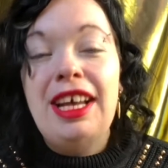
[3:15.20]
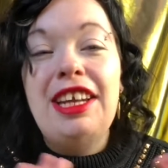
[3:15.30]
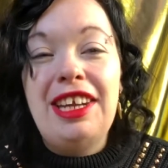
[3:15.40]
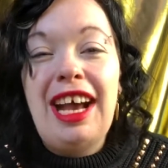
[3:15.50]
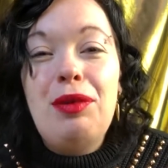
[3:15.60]

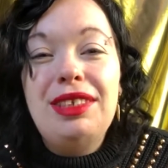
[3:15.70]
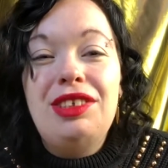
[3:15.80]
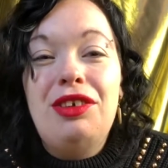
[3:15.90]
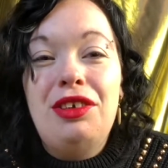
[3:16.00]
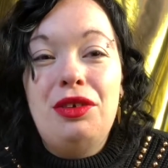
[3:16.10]
Now is
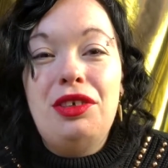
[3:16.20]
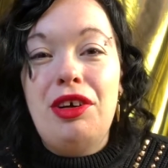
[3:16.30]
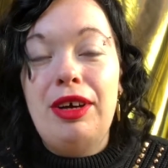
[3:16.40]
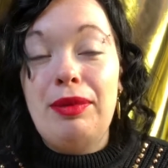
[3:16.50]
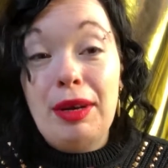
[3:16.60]
not a good
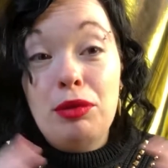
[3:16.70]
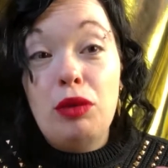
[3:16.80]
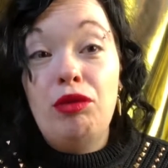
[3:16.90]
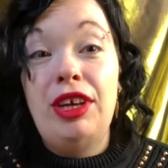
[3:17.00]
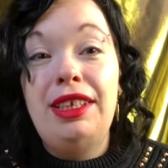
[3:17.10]
time. I'm not
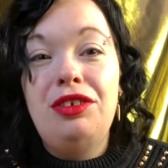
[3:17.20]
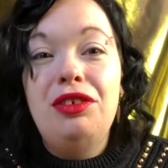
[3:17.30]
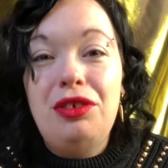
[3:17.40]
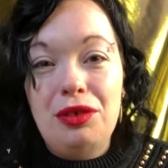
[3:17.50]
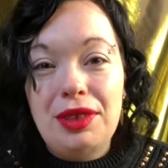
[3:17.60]
ready to
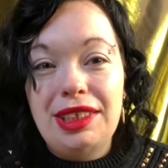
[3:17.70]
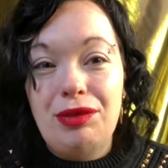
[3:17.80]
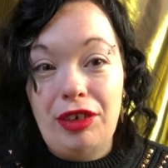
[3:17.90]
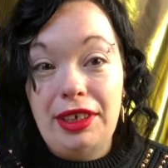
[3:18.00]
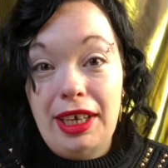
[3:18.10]
do this
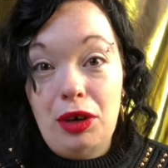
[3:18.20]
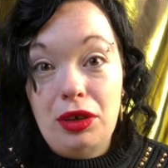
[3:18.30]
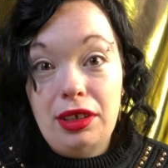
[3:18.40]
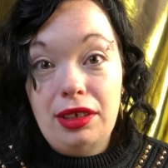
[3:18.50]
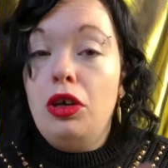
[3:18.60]
right now.
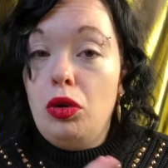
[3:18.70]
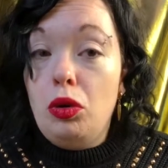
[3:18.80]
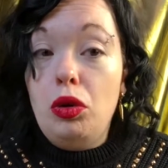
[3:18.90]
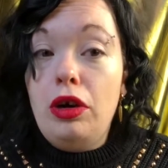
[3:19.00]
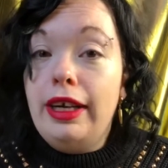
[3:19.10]

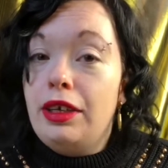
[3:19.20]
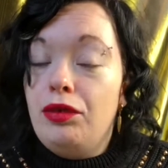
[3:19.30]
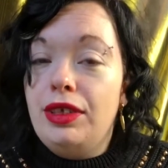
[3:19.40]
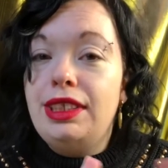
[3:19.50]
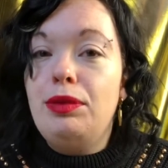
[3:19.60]
Or I
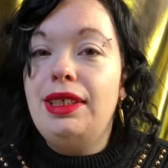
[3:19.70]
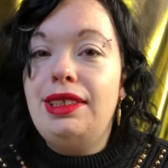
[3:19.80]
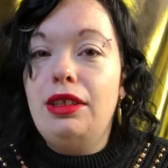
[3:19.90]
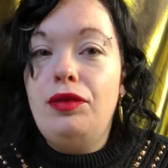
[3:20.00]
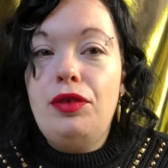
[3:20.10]
convinced
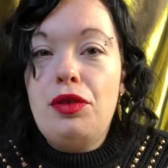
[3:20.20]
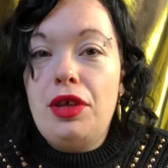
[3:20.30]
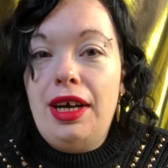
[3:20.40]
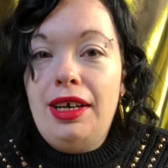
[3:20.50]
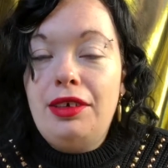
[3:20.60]
myself
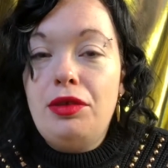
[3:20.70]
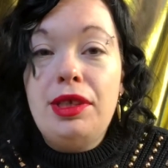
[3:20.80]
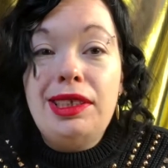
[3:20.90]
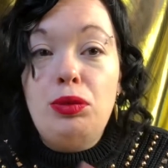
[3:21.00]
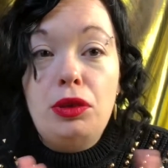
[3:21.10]
that
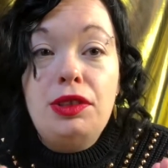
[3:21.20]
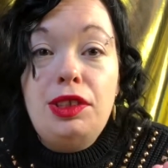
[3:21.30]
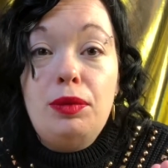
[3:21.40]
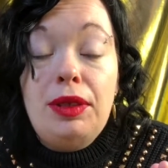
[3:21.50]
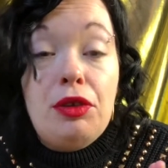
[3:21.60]
this wasn't
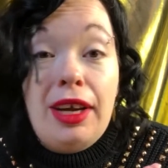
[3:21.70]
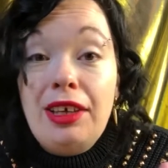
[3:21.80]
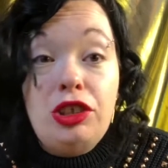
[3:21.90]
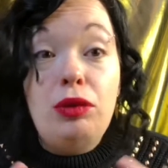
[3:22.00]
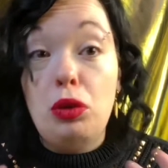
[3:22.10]
something that I
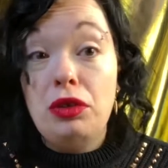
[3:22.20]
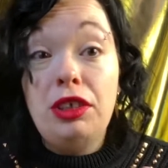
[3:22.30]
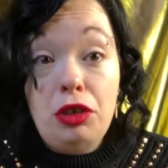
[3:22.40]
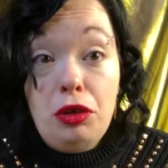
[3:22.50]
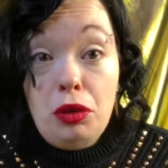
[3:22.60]
actually wanted
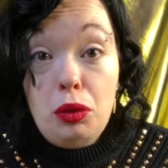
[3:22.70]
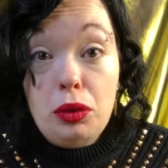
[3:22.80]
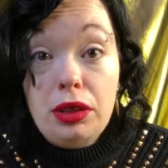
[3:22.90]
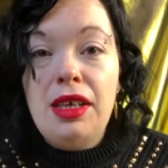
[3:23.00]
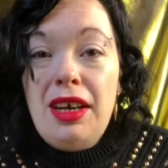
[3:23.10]
to do.
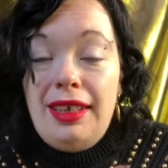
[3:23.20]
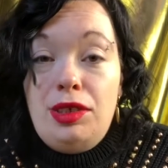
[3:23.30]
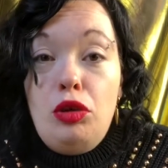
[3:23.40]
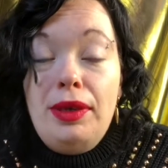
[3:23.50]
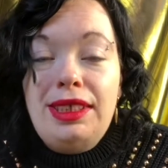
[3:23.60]
I
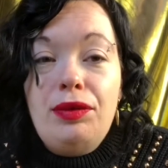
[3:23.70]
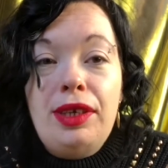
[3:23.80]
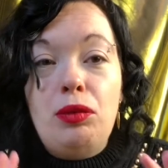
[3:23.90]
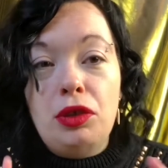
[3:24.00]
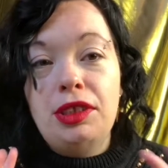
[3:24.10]
told myself that
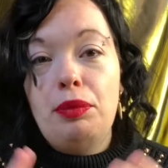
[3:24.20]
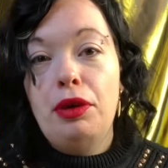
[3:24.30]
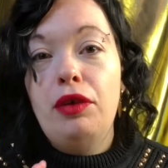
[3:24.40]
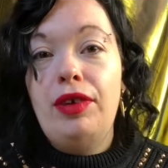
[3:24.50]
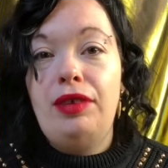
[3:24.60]
it wasn't the
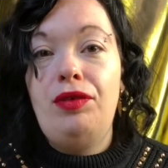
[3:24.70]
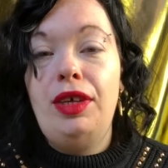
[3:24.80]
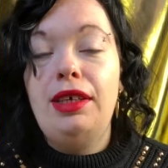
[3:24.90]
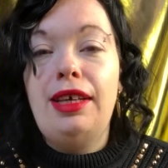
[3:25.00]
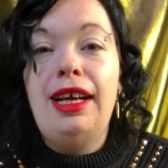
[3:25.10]
perfect
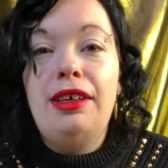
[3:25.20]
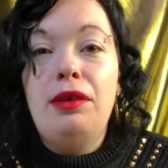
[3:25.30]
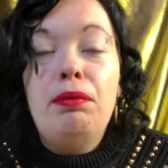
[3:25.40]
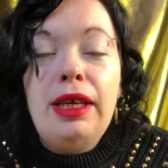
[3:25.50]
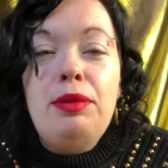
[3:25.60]
fit, and
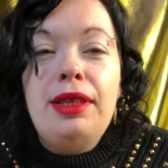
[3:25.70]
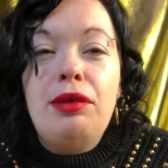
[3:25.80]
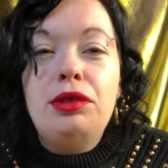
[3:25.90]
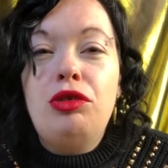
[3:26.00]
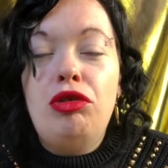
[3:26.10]
maybe that
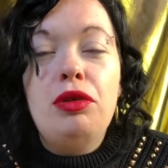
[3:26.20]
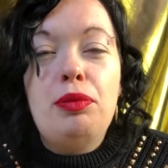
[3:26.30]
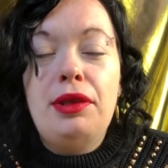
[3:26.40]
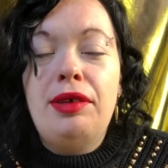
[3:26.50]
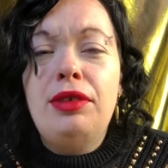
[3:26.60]
was true,
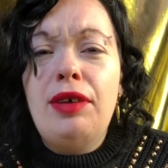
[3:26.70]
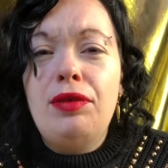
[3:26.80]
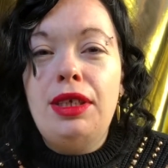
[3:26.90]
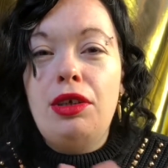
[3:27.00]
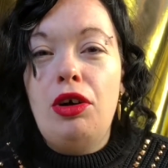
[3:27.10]
but there were
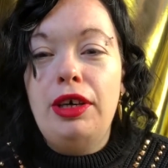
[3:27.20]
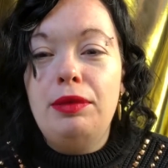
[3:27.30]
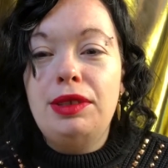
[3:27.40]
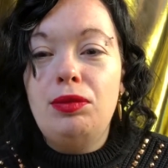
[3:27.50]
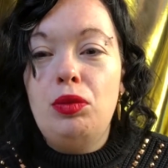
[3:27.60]
definitely
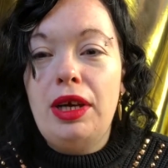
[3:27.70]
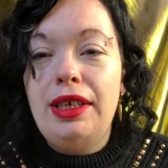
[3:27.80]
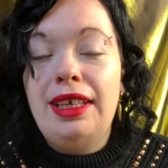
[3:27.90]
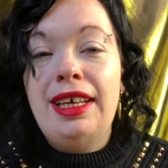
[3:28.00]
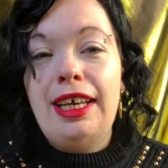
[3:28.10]
times when
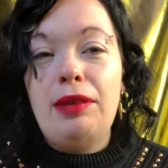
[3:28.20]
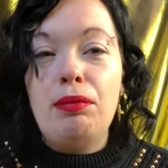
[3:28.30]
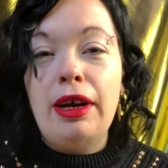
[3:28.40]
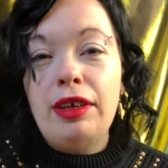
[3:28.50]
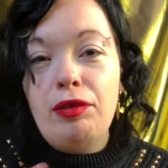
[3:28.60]
it
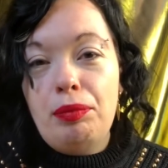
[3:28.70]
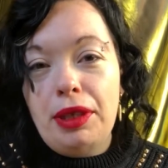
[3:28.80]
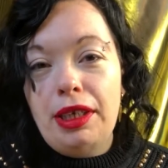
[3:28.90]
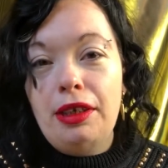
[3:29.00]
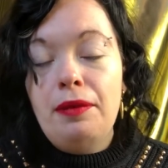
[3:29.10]
might have
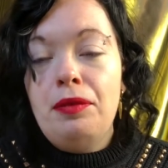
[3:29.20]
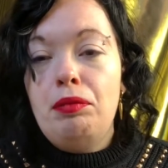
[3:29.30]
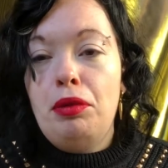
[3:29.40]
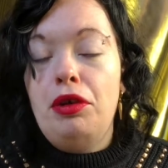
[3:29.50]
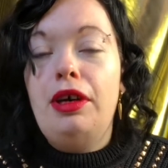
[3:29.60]
been,
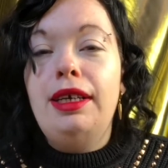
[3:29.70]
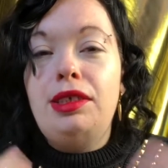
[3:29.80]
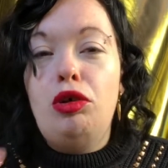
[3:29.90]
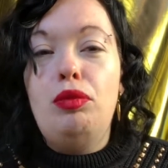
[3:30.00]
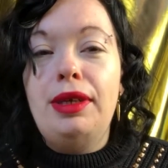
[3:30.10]
but I
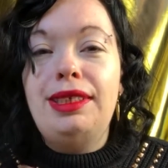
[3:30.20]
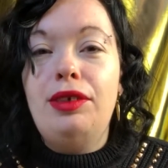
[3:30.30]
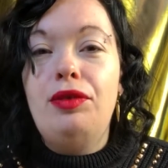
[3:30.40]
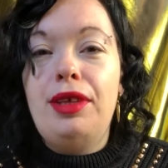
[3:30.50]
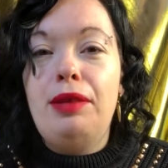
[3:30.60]
told
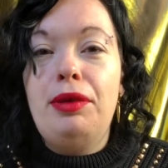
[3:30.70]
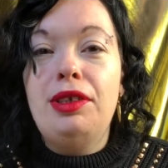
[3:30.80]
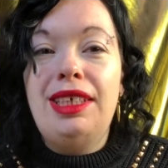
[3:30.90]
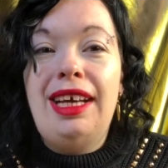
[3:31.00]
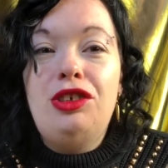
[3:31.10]
myself that
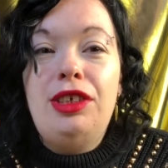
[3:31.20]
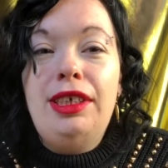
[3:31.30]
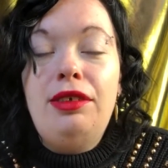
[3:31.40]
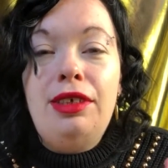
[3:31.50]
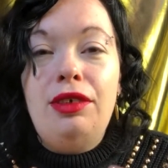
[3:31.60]
because I
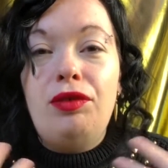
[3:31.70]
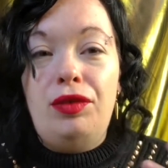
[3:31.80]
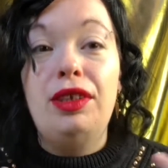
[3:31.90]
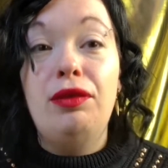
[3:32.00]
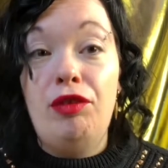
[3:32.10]
actually didn't
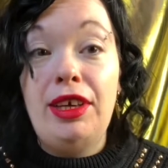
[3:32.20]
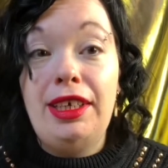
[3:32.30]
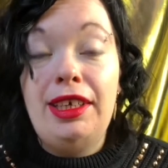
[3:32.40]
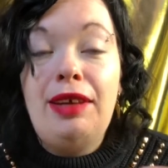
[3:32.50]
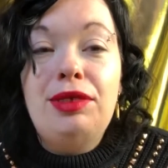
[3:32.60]
feel ready,
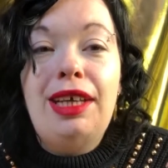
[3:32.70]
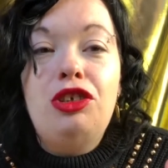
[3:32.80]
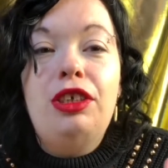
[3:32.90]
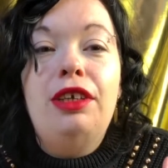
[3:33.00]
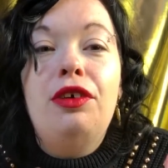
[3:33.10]
and I was
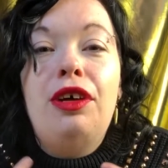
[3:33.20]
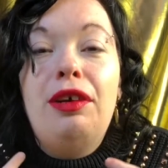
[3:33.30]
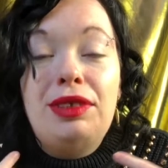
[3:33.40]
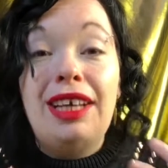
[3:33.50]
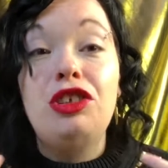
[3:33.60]

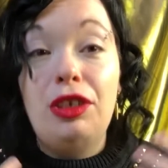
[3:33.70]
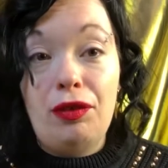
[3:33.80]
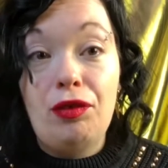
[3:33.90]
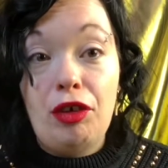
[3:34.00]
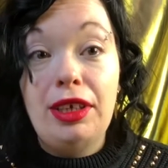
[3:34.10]
actually
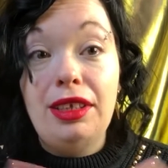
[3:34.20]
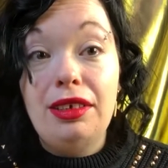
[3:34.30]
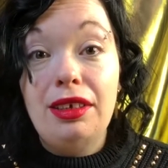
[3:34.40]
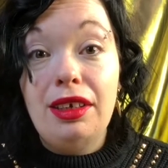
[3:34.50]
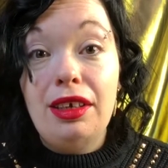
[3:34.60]
afraid
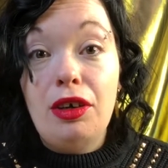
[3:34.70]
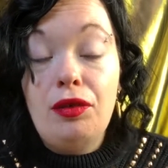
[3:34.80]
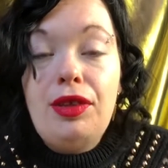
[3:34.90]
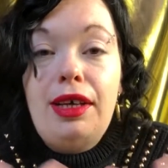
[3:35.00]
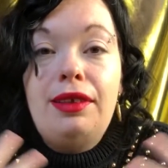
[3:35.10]
of
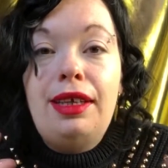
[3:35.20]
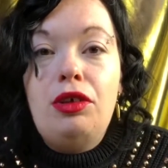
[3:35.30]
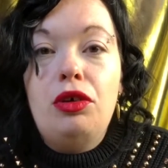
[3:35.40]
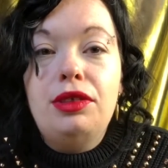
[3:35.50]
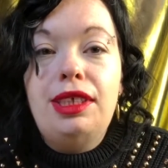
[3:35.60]
that
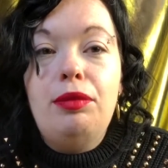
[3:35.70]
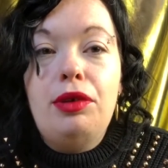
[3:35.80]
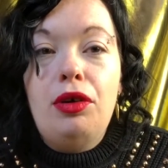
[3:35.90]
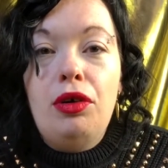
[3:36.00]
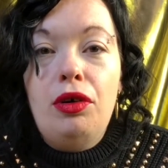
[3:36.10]
concept
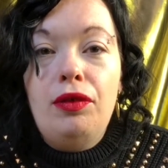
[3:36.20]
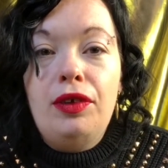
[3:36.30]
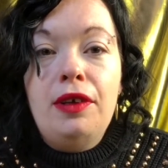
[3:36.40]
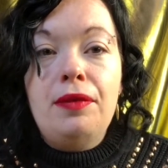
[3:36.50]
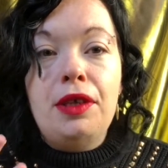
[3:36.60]
of
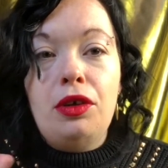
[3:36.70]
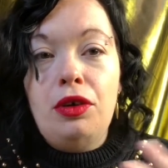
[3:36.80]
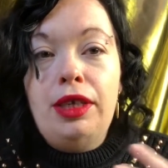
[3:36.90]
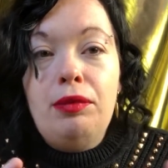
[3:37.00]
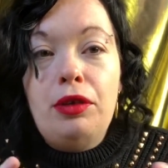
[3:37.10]

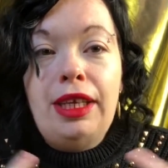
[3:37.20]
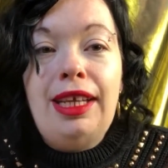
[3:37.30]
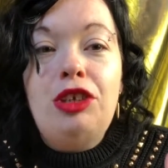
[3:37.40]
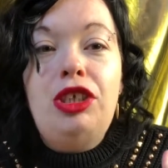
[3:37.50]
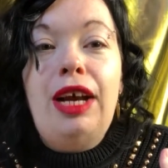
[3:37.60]
earning money and
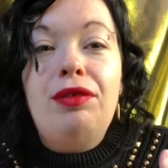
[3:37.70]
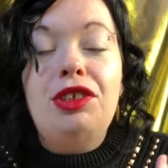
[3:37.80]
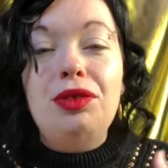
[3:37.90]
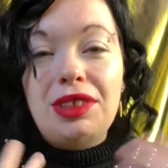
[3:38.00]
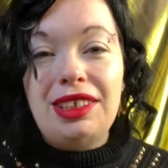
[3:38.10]
actually having
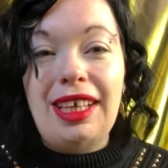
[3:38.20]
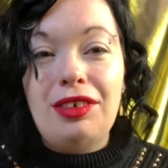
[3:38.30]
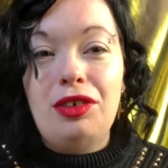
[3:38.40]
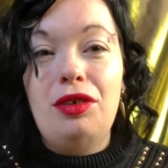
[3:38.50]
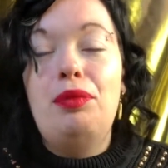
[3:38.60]
to
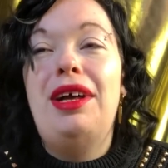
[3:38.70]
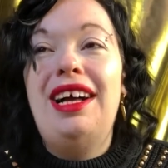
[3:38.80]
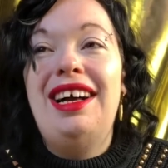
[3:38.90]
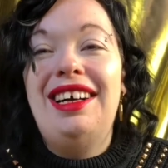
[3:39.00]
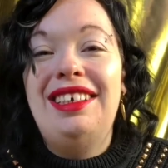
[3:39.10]
stand up
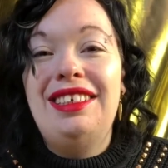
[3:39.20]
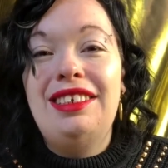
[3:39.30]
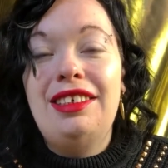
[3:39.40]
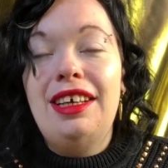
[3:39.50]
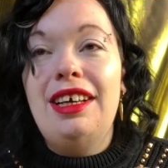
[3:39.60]
and